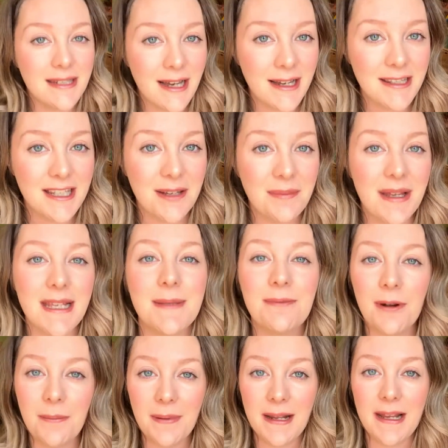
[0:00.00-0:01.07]
item is
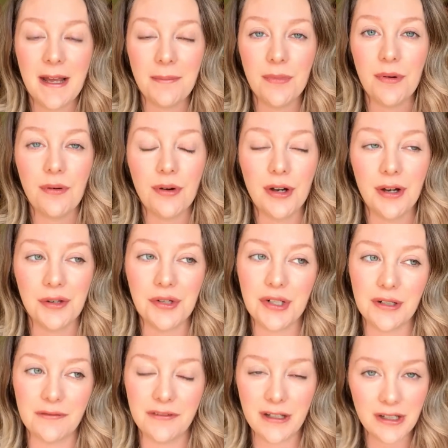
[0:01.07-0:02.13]
probably a more
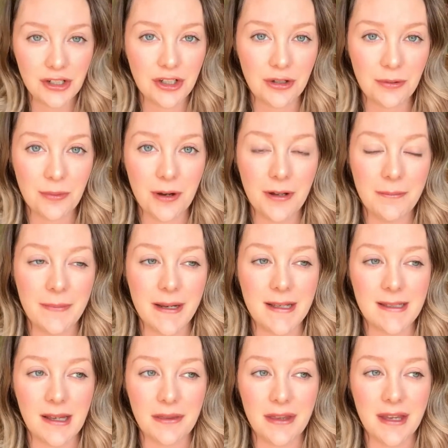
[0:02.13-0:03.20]
controversial one, because
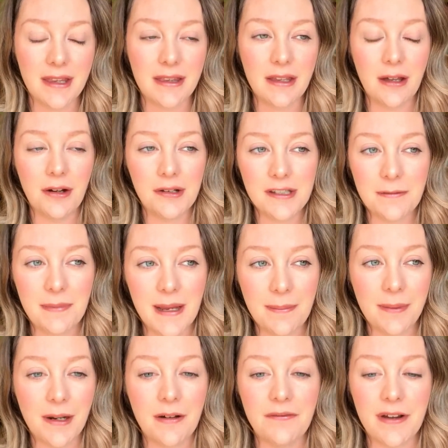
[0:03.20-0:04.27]
I think a lot of
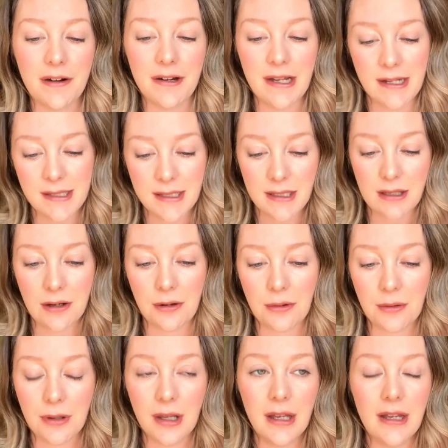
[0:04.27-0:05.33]
people are very into the
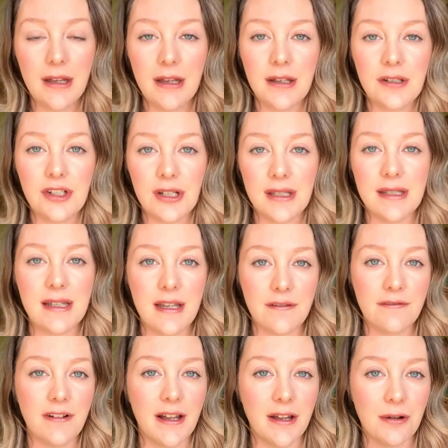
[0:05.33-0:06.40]
whole just
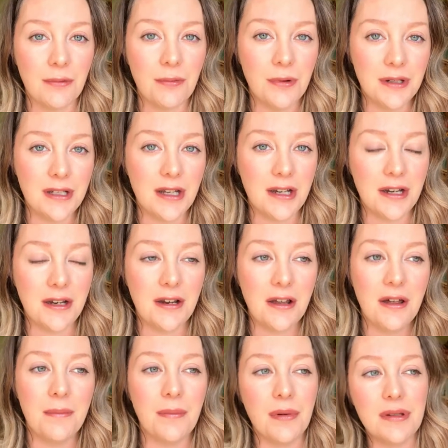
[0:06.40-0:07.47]
give like wooden
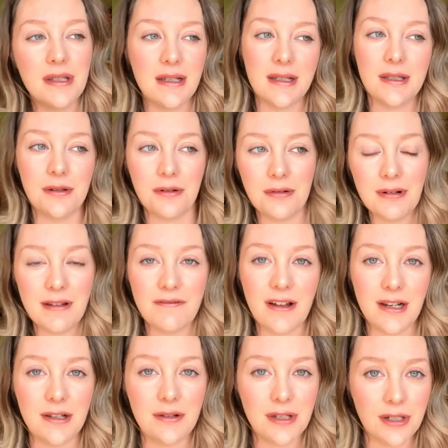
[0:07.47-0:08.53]
Montessori
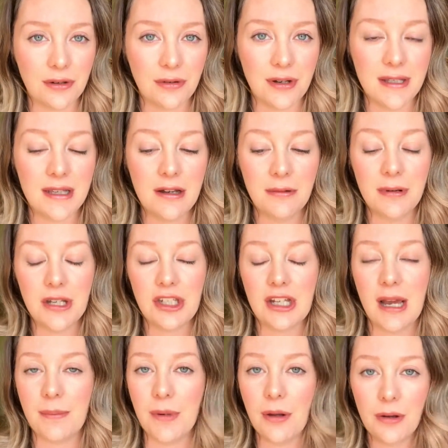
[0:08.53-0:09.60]
valued toys, which
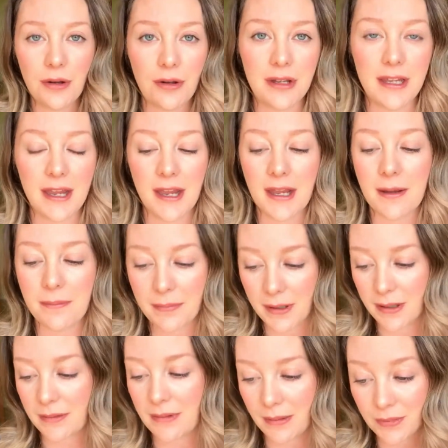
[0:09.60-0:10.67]
I'm not knocking,
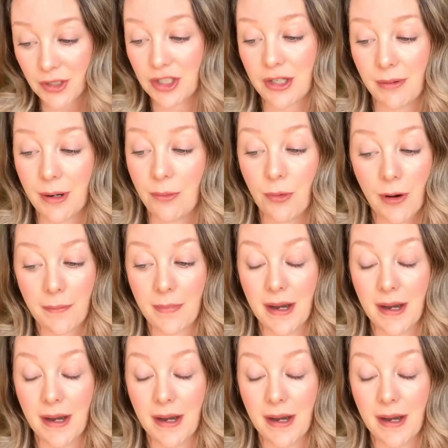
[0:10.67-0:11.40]
but I'm just showing what